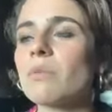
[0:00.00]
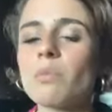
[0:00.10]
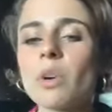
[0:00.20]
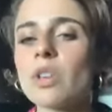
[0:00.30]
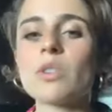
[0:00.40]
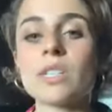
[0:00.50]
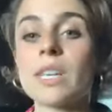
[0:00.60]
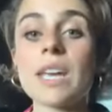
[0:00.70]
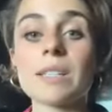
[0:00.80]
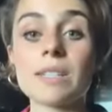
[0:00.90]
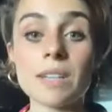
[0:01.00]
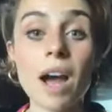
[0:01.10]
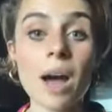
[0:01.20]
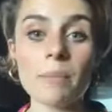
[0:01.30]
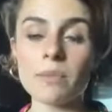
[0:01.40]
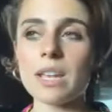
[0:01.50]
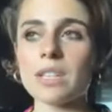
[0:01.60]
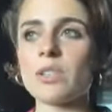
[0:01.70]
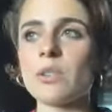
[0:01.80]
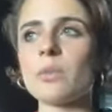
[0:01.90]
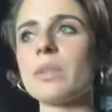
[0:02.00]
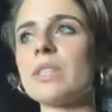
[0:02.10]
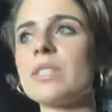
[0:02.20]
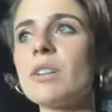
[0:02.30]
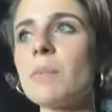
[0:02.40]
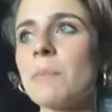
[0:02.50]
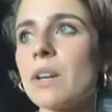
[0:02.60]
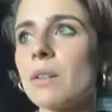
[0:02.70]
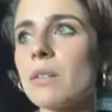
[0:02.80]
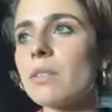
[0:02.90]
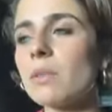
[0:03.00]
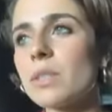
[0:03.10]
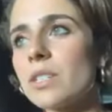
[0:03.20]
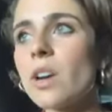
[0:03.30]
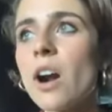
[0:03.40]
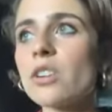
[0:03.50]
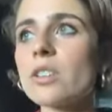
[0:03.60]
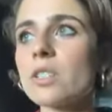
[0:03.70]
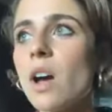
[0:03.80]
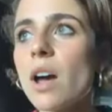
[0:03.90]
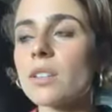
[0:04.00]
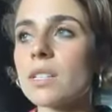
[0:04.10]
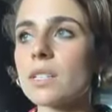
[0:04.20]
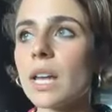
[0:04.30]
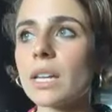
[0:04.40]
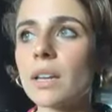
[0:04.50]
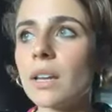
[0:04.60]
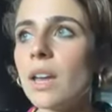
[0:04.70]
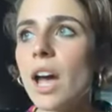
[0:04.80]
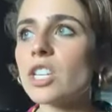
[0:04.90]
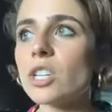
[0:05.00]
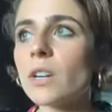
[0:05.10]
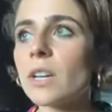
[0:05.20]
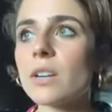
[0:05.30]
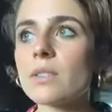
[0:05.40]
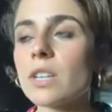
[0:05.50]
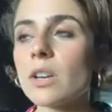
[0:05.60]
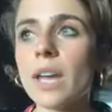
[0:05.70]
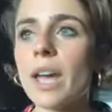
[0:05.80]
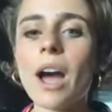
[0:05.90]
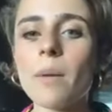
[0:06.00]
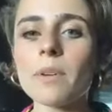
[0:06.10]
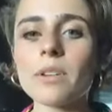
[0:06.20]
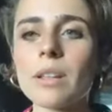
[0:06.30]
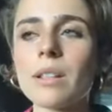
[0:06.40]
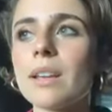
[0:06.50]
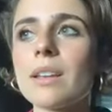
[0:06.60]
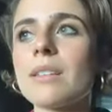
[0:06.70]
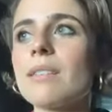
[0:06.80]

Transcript: where you just can't stop, right? So with the dill pick, with the tartar sauce, it's like, I took it and I was like, okay, how much, like,